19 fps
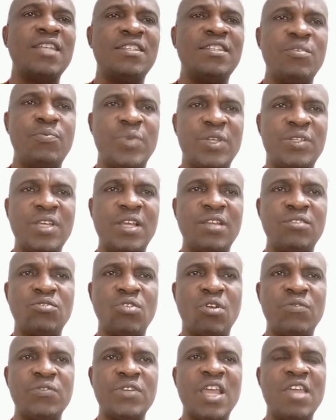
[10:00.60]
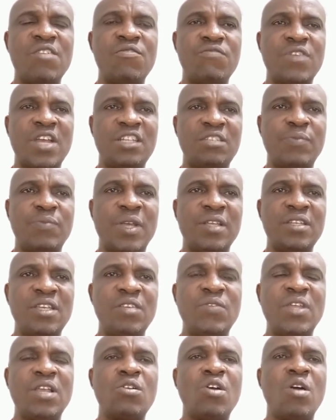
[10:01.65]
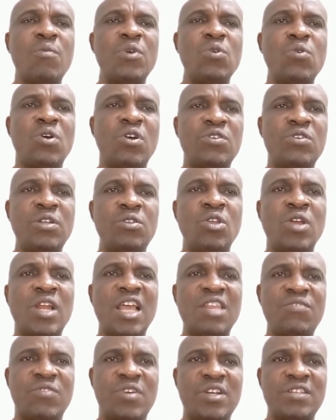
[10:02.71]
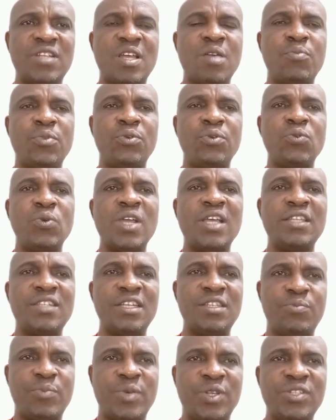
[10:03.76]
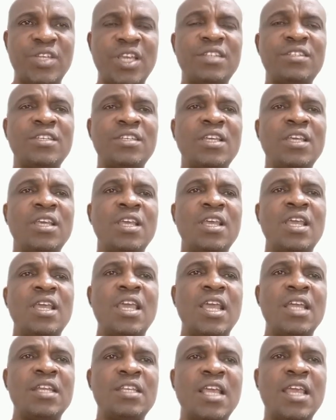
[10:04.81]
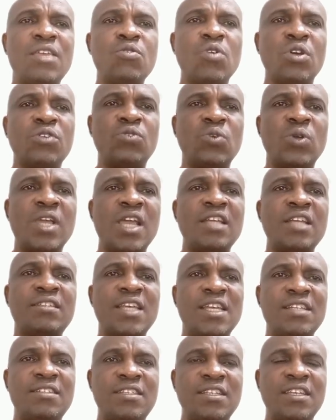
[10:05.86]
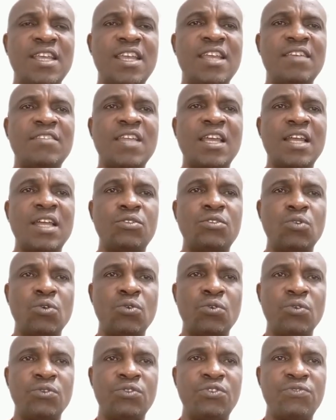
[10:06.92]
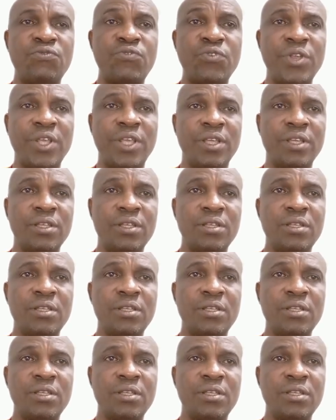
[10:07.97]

30% of their investment. If they come in with $100, for example, you get 30%, and then you also get 30 internal tokens free.